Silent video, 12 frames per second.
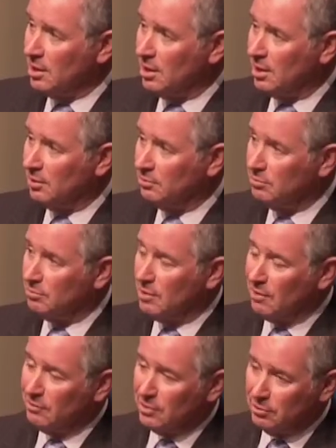uh,
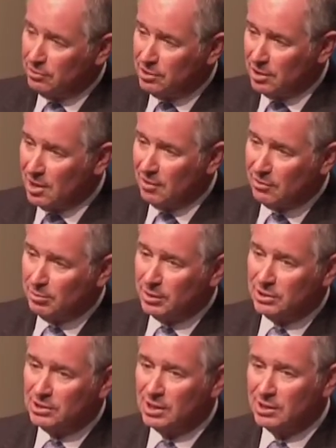revenues, the
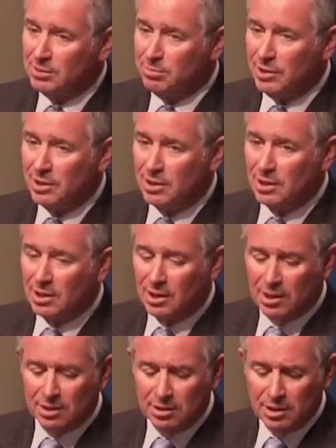governments has been
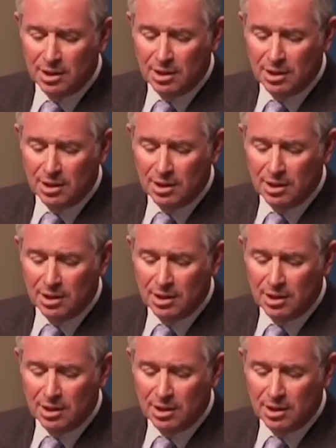uh,